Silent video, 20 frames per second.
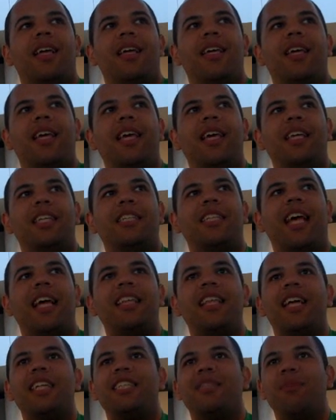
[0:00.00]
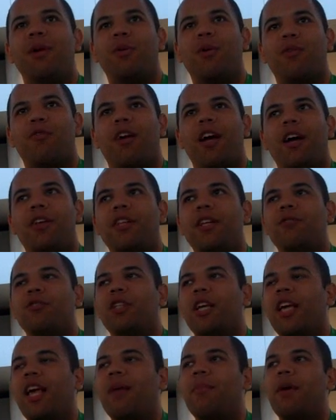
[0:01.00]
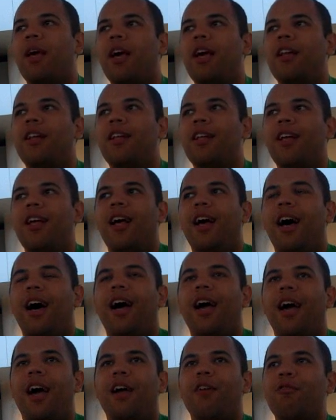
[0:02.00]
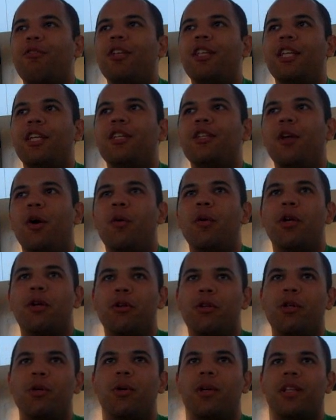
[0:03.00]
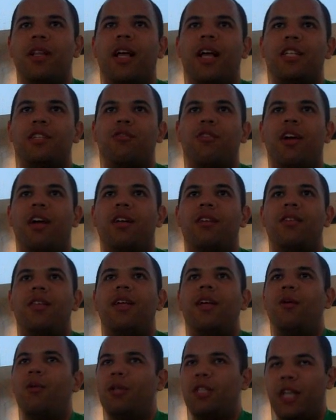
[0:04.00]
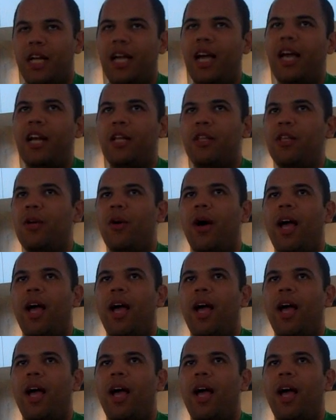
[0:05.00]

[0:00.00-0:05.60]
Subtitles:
he sat next to me one round, and he was like, "Hey, man, I really didn't know what you were doing last round," which I kind of knew.